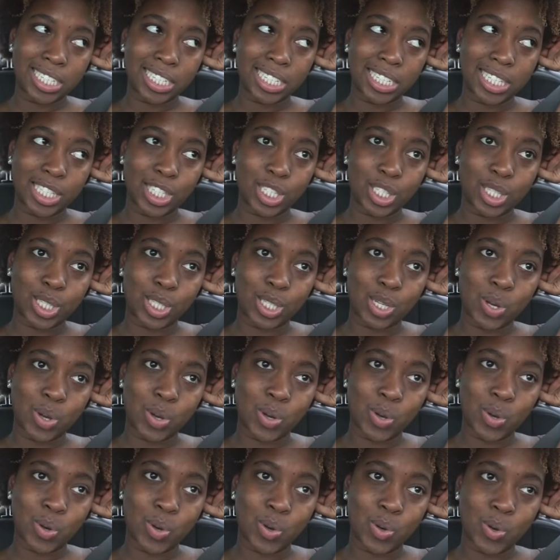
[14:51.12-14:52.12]

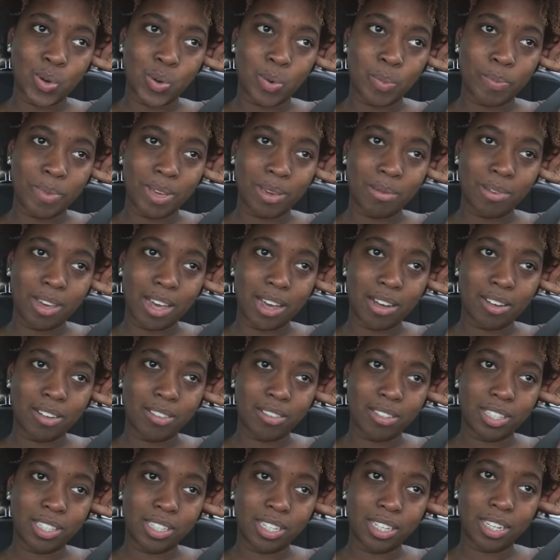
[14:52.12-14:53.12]
So maybe I'll
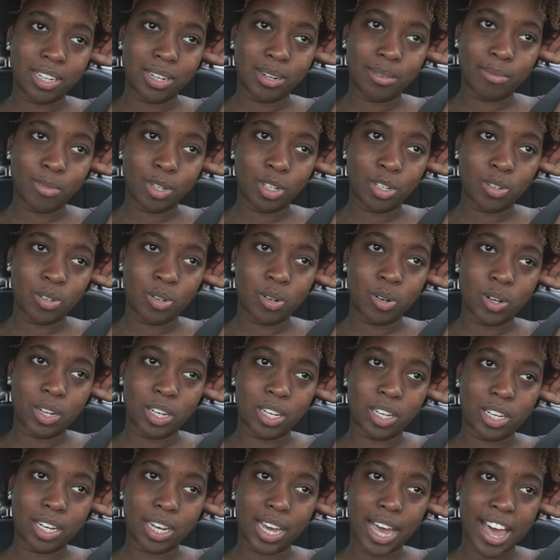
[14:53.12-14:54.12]
go see him real
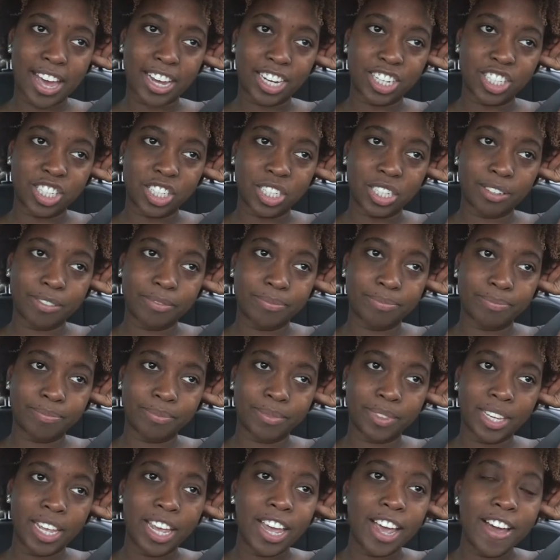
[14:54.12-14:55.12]
quick, actually,
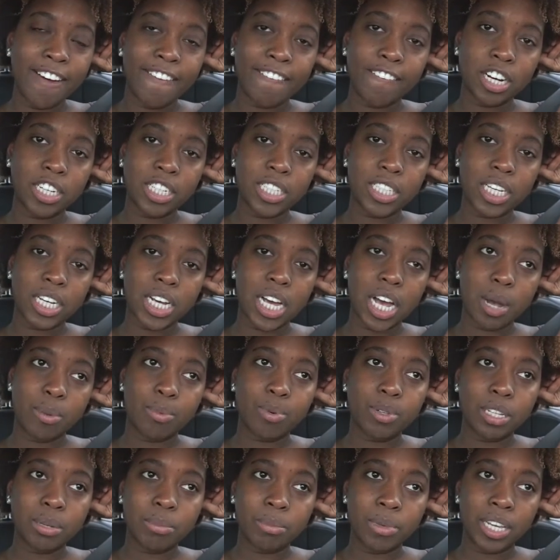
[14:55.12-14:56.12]
for just a
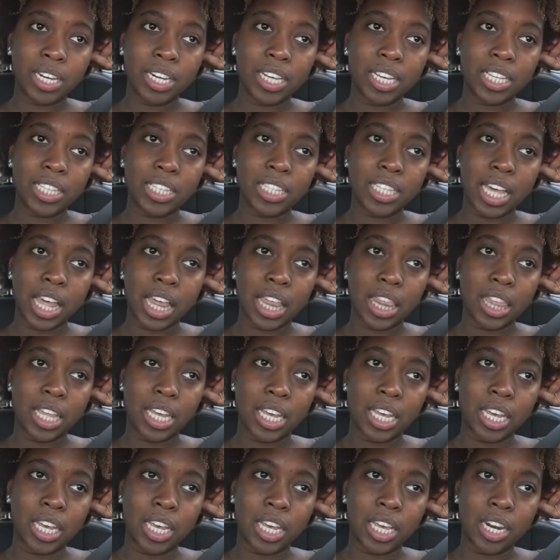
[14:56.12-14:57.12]
couple of minutes, and
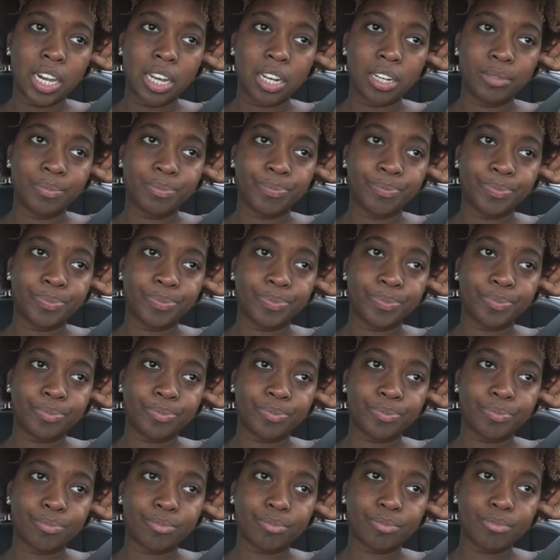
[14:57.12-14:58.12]
then
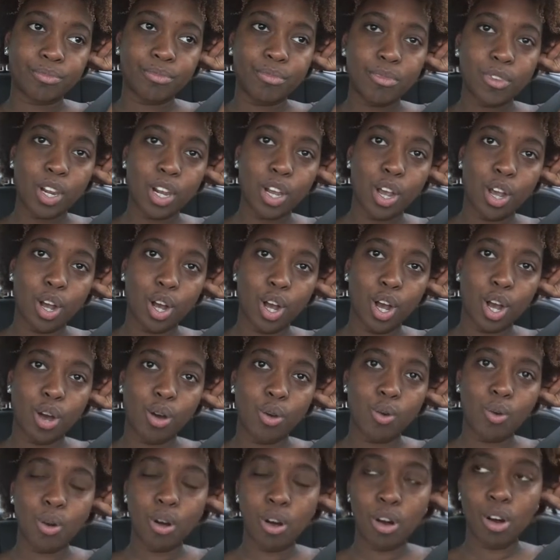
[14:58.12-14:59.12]

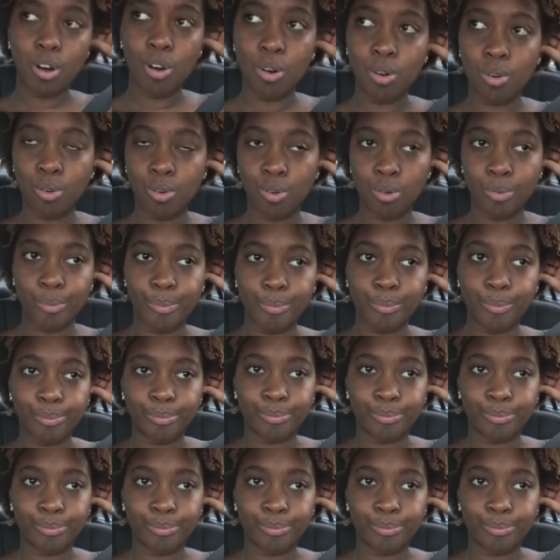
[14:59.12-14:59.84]
go home.